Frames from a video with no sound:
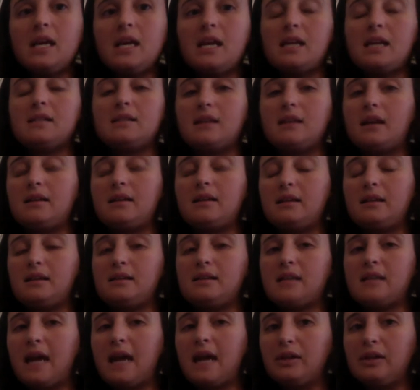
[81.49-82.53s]
It's not the
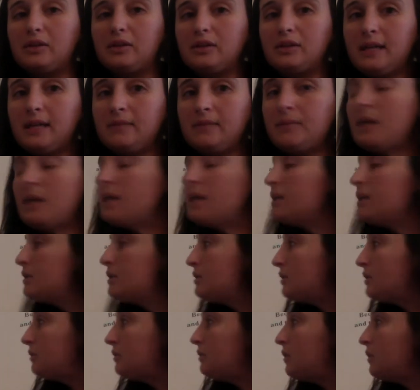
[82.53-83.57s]
entire line. Because
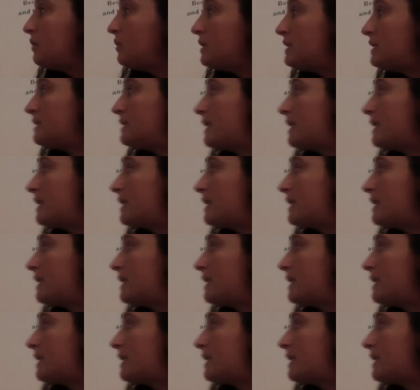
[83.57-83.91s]
you'll notice